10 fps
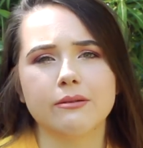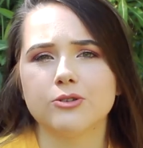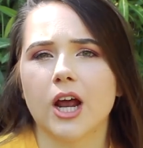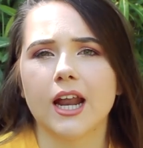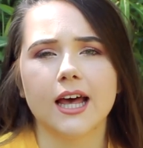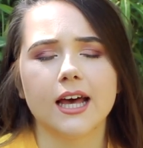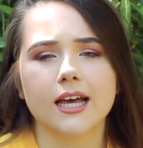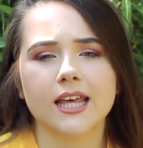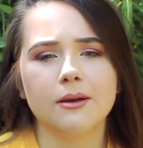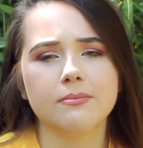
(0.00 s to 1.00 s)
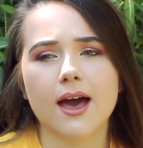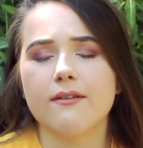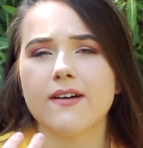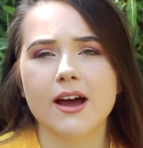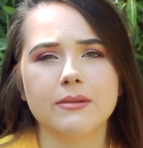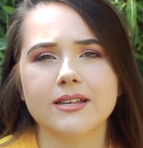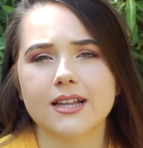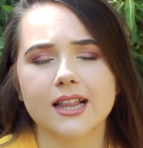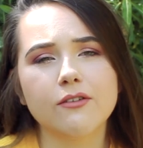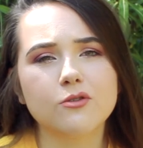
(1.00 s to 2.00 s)
them trying to keep their families
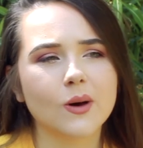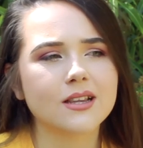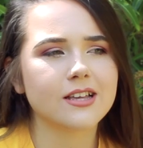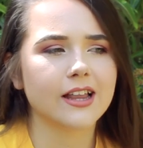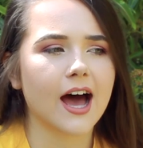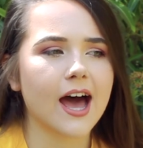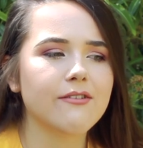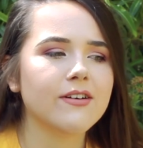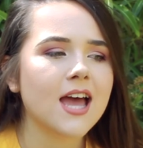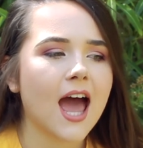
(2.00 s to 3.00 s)
and loved ones alive,